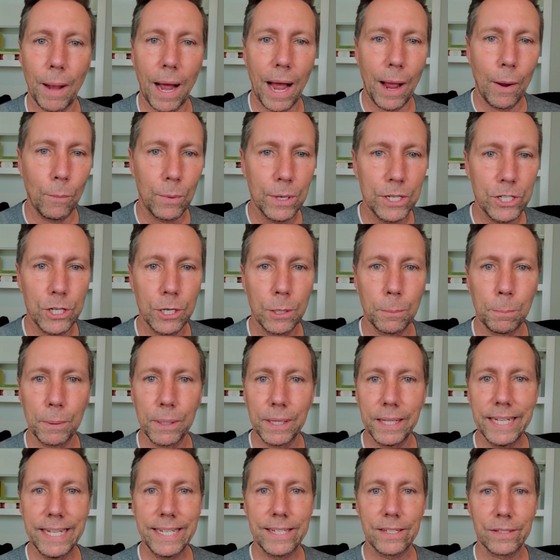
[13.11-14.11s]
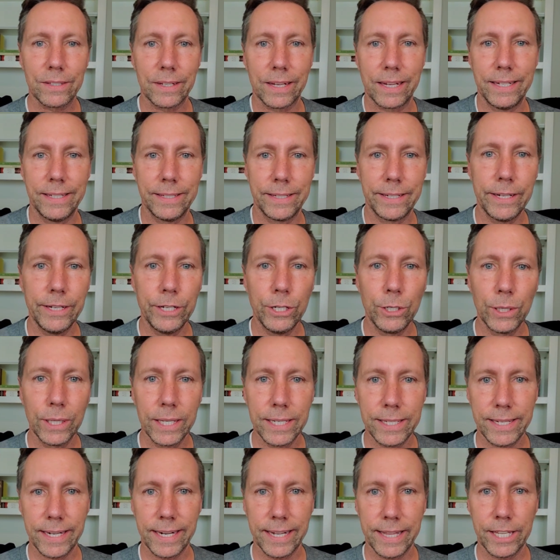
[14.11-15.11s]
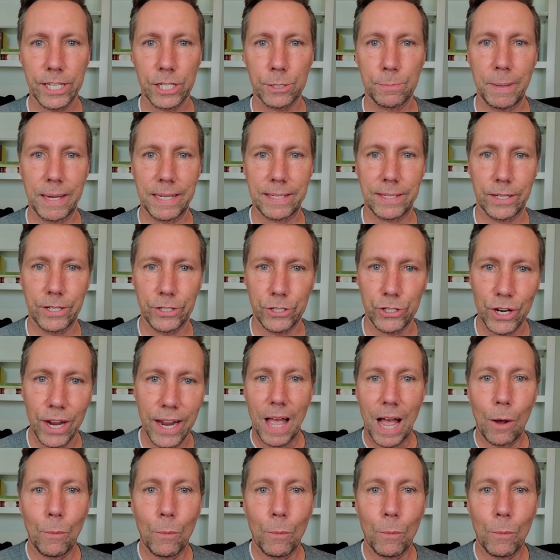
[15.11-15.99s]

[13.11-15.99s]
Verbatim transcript: I want you to please continue listening to this message.